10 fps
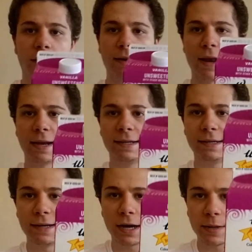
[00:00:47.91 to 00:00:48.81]

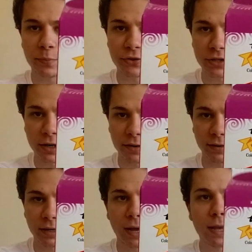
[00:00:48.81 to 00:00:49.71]
99% of the
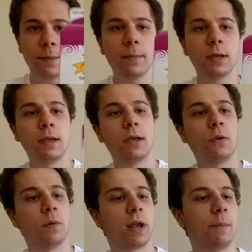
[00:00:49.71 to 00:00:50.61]
time
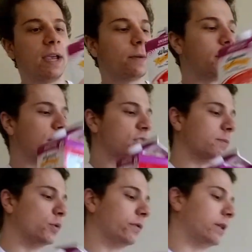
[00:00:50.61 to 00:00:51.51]
when I make my
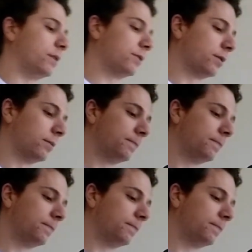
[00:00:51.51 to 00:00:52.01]
smoothies.